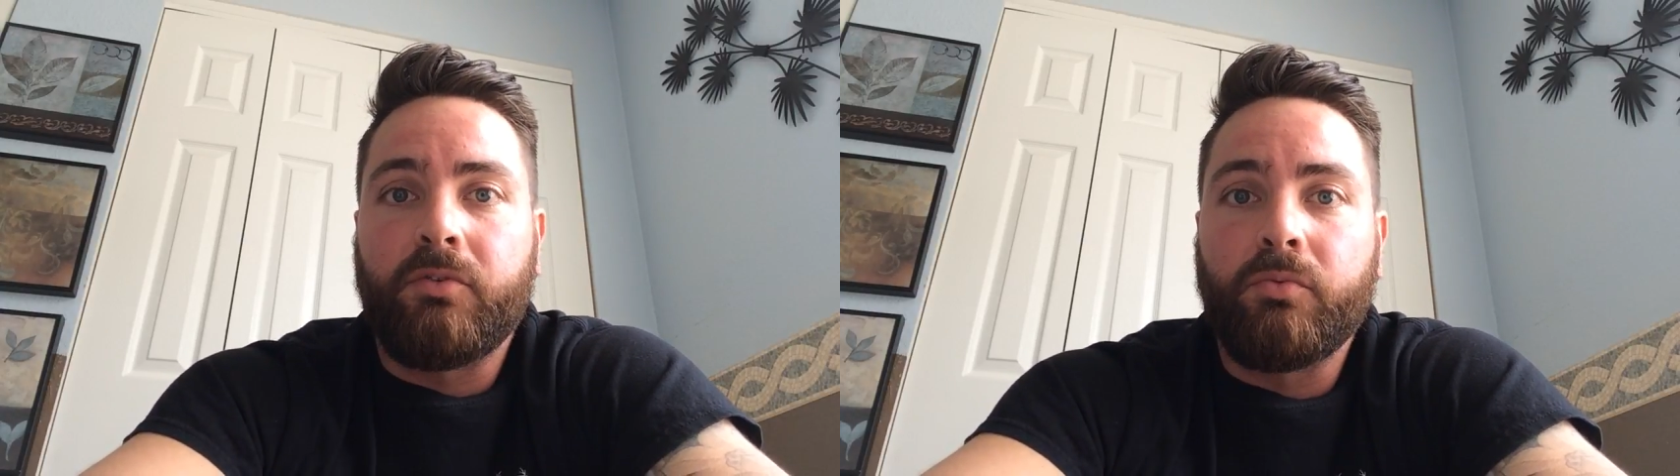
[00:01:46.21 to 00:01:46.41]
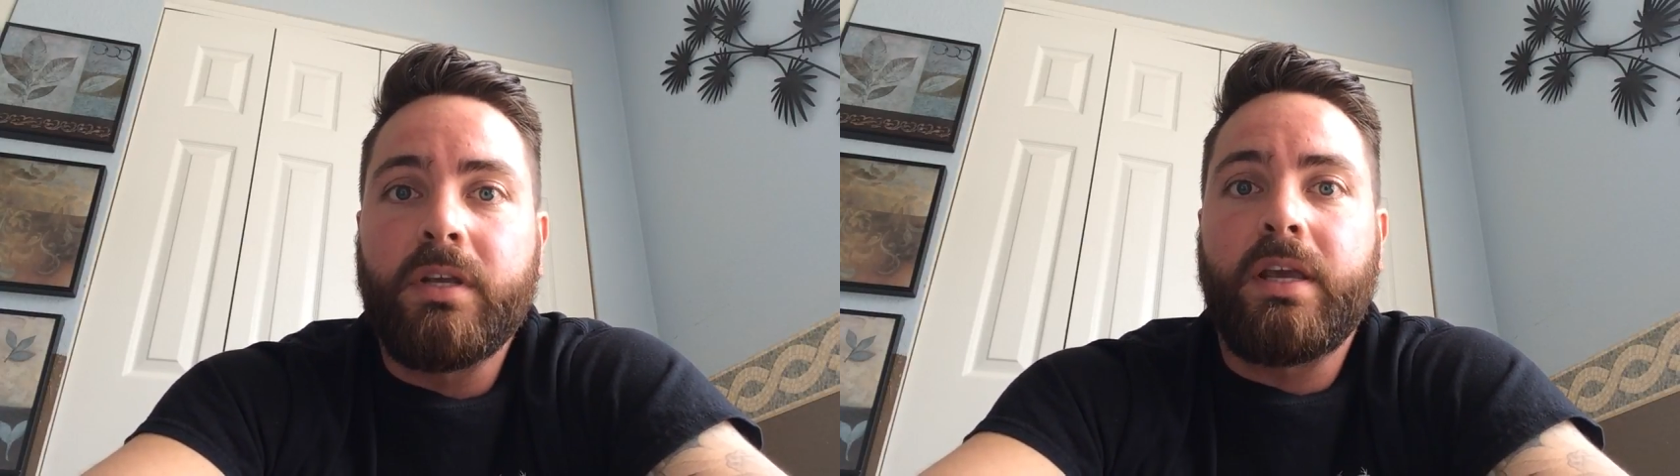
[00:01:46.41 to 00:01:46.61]

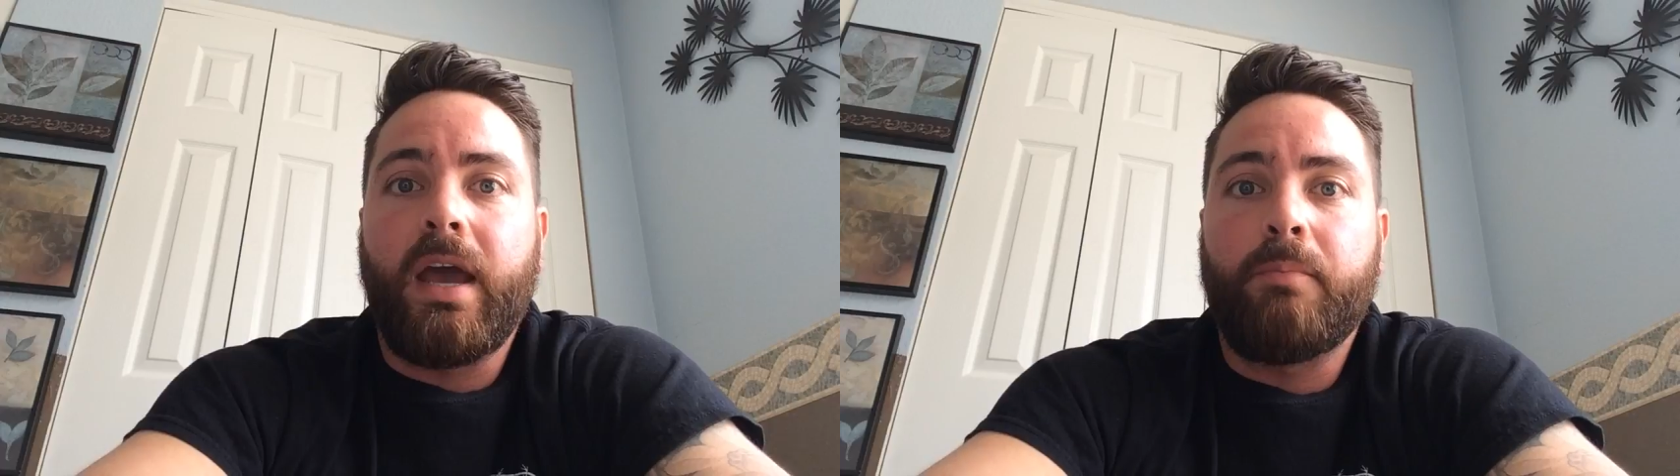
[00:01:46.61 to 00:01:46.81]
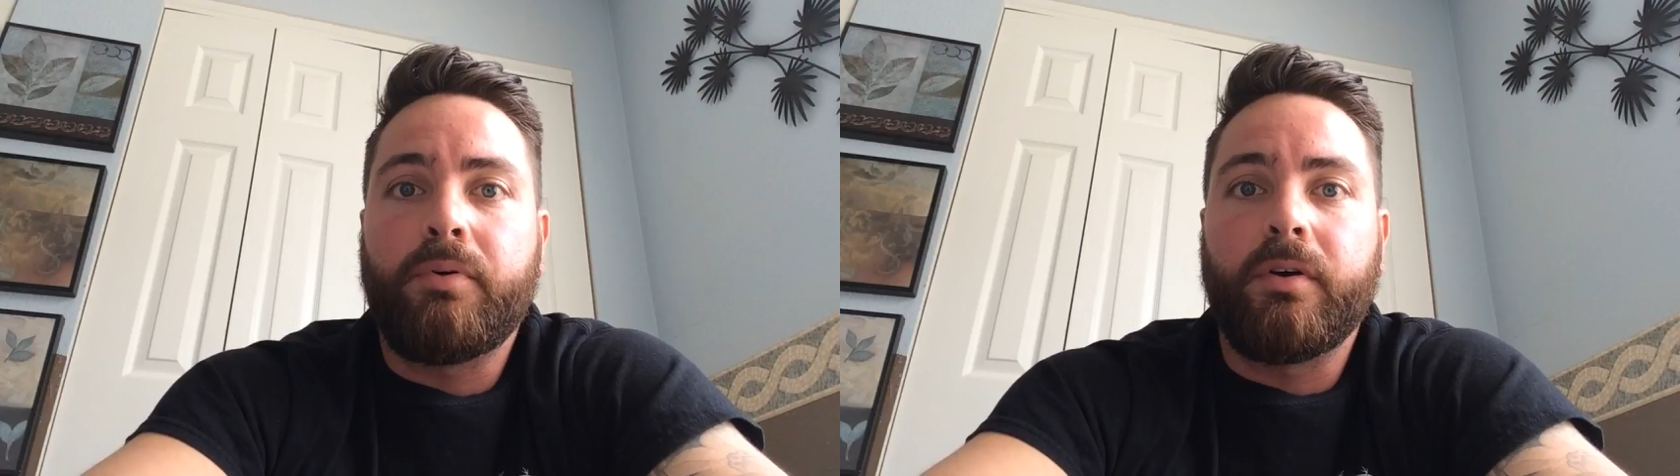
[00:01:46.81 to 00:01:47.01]
of a
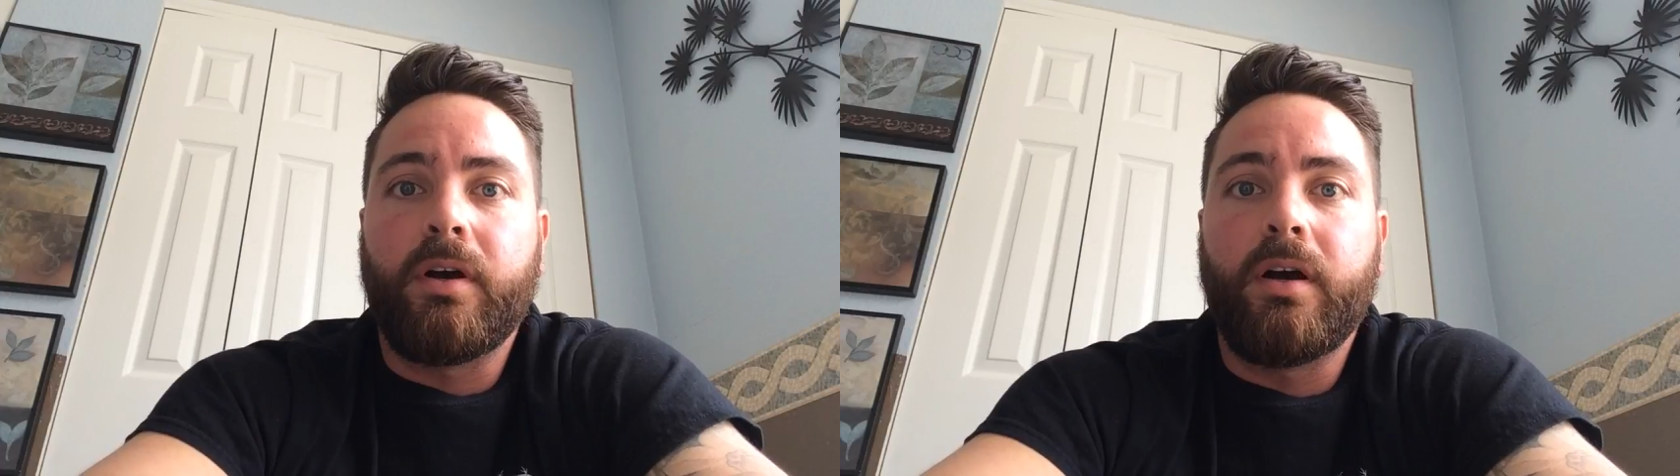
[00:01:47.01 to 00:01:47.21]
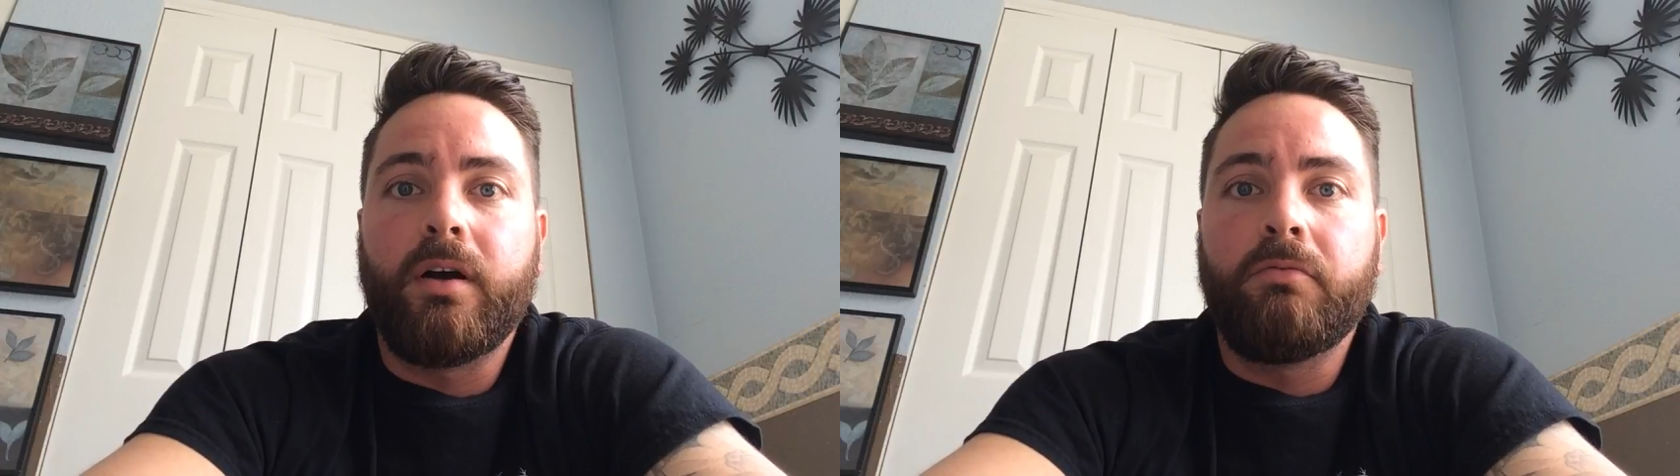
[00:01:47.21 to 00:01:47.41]
recap
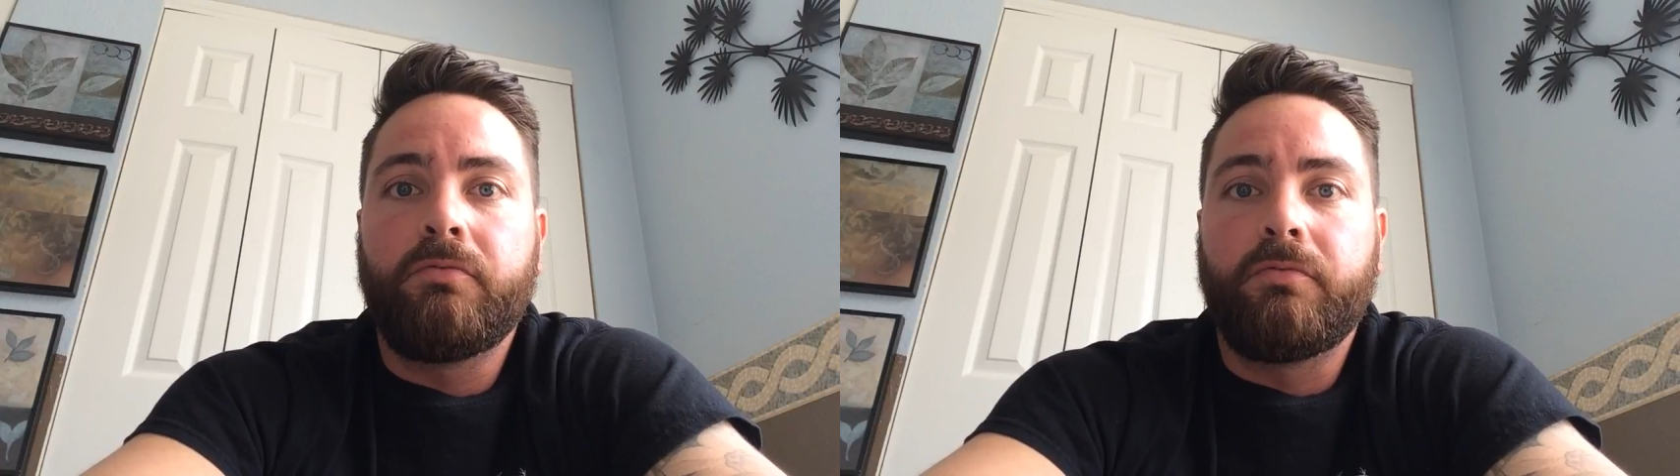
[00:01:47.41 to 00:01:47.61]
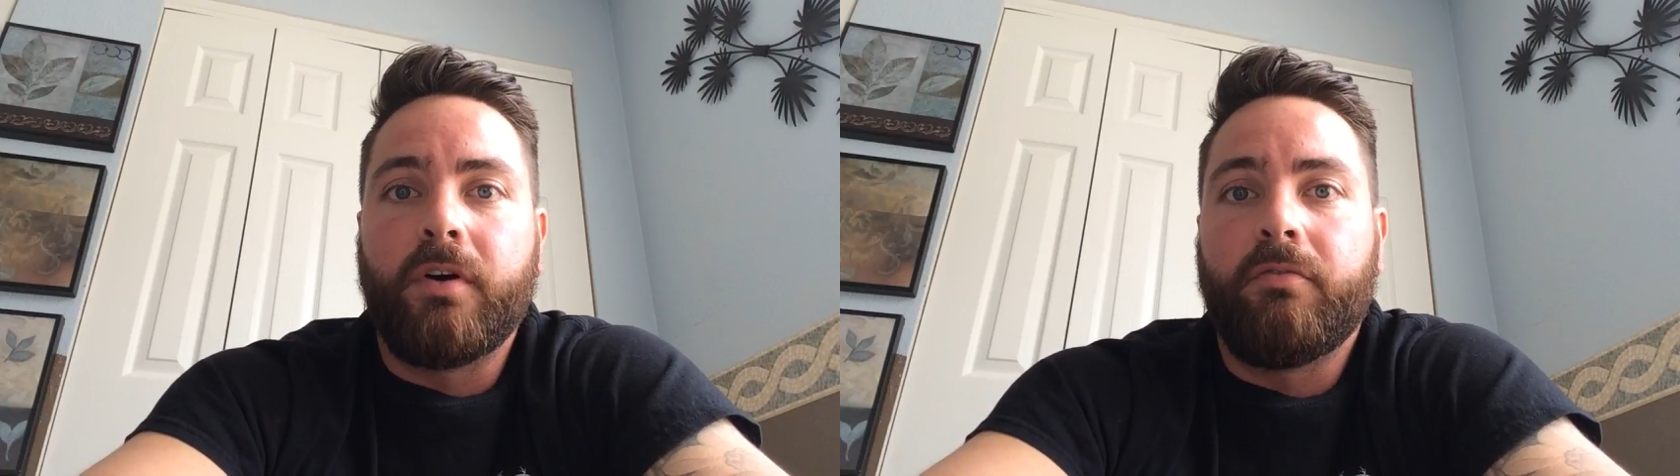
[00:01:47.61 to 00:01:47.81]
of